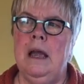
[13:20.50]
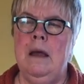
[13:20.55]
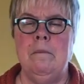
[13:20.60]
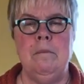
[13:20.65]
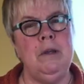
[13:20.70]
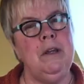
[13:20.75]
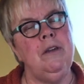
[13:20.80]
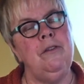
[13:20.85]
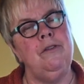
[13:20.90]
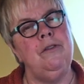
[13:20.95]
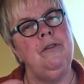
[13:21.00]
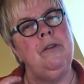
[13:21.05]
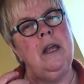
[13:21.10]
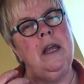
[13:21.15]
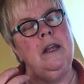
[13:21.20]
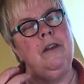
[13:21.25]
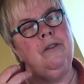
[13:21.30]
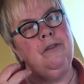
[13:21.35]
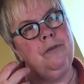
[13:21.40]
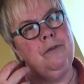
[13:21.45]
but
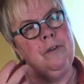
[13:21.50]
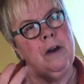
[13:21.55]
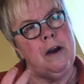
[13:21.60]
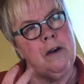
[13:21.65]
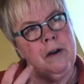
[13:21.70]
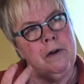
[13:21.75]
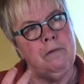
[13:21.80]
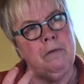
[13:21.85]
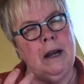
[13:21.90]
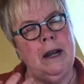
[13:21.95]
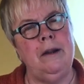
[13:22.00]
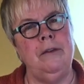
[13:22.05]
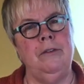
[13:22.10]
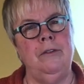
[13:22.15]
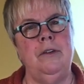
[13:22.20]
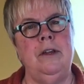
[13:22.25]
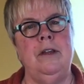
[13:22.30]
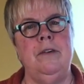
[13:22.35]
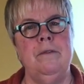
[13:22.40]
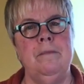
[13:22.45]
it's very
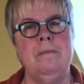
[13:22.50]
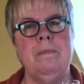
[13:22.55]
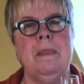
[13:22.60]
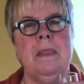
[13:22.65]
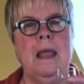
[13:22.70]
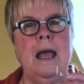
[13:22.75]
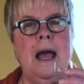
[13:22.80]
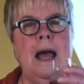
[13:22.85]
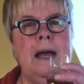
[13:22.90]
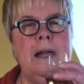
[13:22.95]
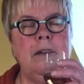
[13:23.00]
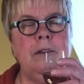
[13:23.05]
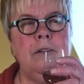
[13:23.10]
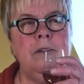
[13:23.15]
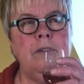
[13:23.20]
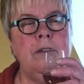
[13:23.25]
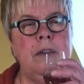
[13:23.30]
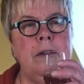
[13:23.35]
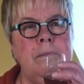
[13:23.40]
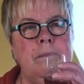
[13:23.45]
rounded
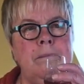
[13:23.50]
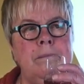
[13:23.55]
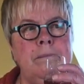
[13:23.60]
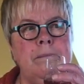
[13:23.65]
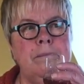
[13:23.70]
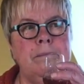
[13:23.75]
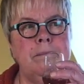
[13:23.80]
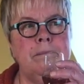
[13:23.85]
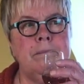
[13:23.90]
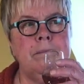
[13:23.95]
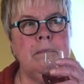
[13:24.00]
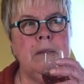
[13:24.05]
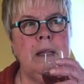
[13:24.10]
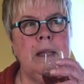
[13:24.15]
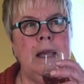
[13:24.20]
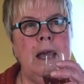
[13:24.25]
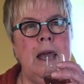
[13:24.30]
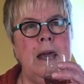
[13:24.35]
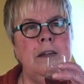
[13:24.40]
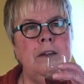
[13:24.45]
and
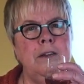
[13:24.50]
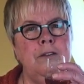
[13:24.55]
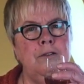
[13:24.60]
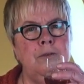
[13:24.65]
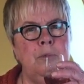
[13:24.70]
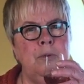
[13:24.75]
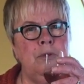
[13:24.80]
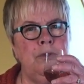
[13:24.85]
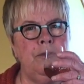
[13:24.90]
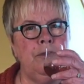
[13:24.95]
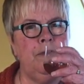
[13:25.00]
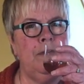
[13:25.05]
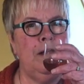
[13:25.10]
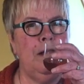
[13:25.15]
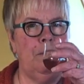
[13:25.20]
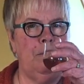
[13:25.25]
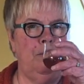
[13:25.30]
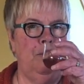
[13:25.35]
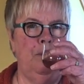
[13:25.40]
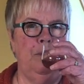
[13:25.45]
heading towards
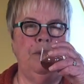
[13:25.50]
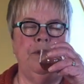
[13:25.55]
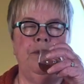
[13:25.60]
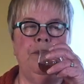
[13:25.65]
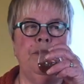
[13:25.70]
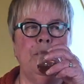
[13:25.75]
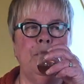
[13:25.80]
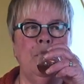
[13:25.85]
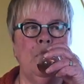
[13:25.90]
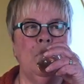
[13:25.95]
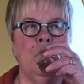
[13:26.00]
voluptuous.